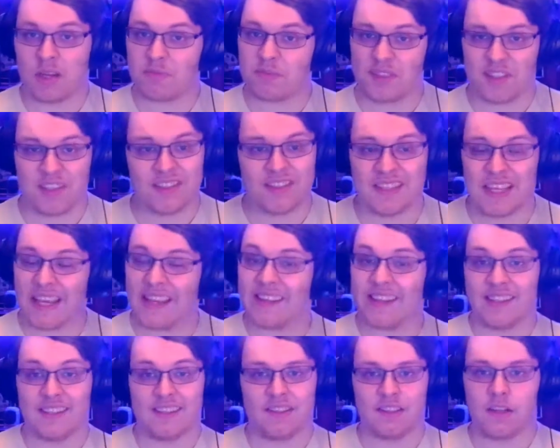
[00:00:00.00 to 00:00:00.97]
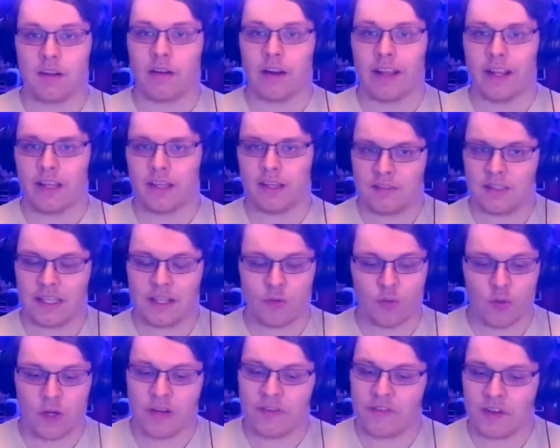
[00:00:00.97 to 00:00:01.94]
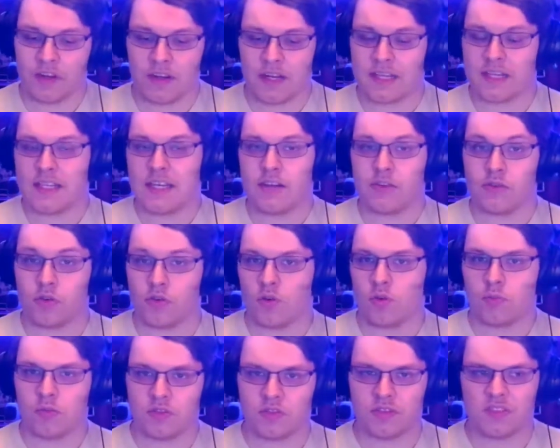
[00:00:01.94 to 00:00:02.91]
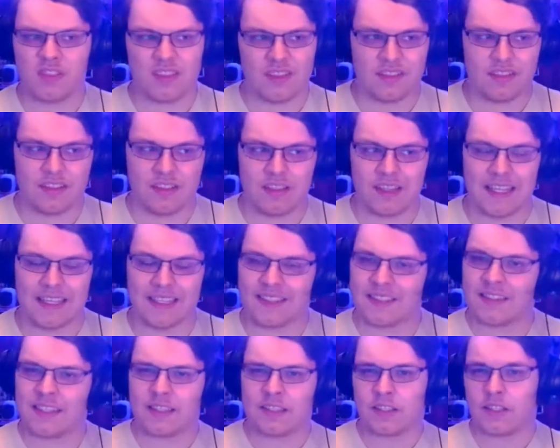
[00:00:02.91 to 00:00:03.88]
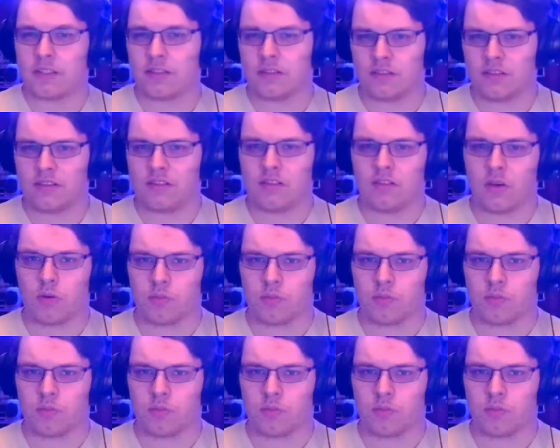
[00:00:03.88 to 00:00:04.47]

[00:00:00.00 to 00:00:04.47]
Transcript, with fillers: I'm just saying it, alright? Like wherever you're at now, you're almost you're like 600,